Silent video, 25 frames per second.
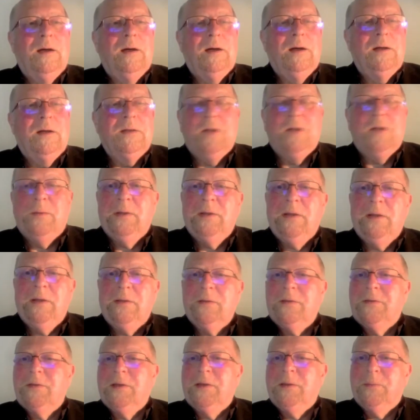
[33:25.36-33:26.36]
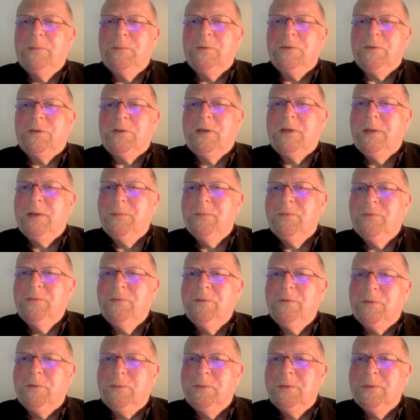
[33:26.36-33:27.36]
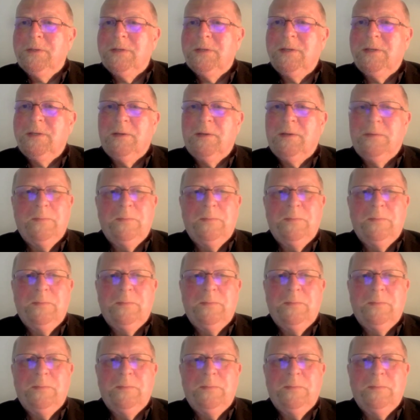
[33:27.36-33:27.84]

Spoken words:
So another theme which came through was